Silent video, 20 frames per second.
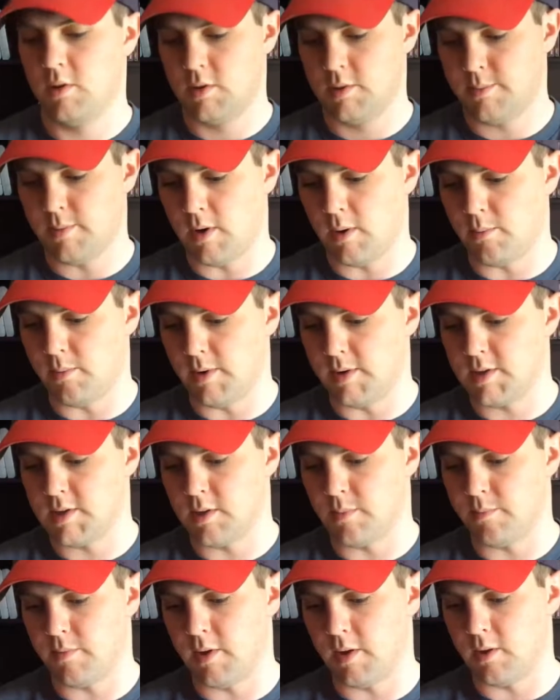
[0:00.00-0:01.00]
It's probably
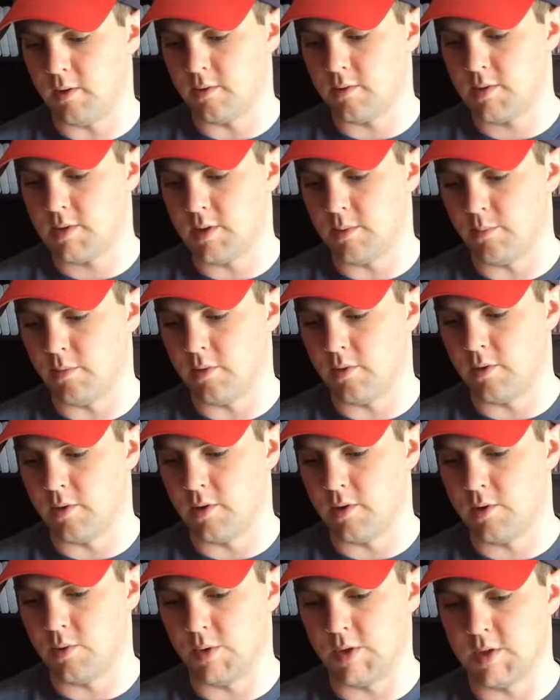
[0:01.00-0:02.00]
something similar
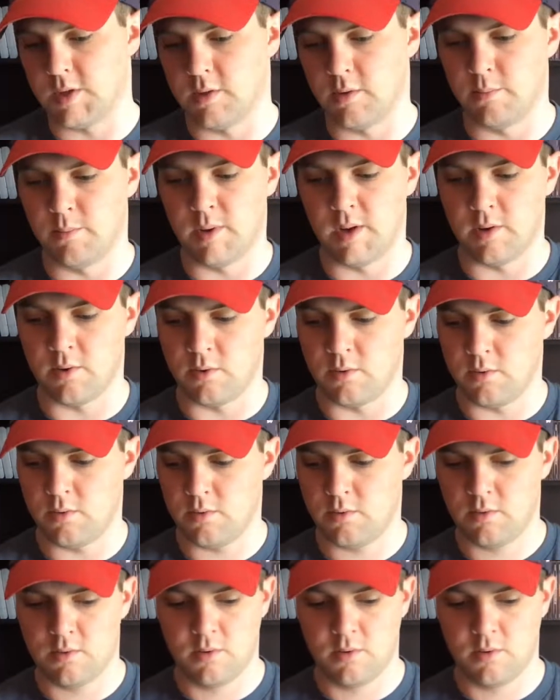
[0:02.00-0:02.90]
to Twisted Metal.